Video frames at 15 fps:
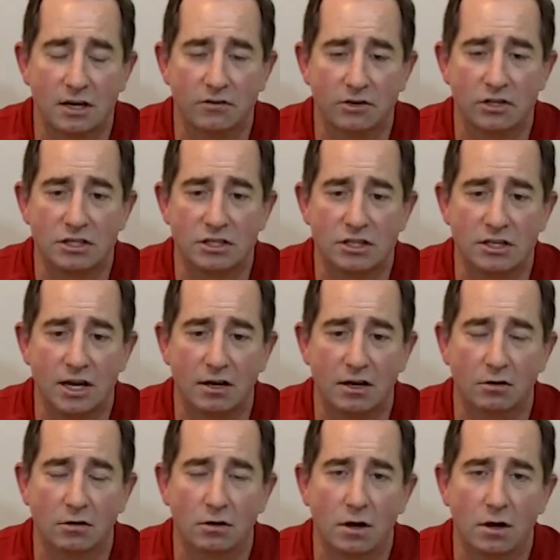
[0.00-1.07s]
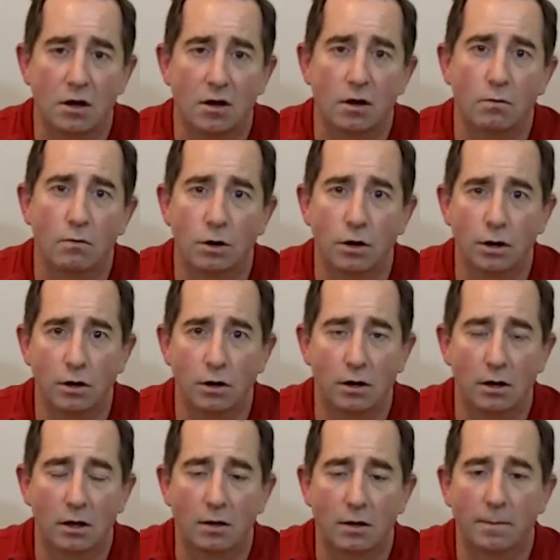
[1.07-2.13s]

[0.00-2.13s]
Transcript: vicious cycle where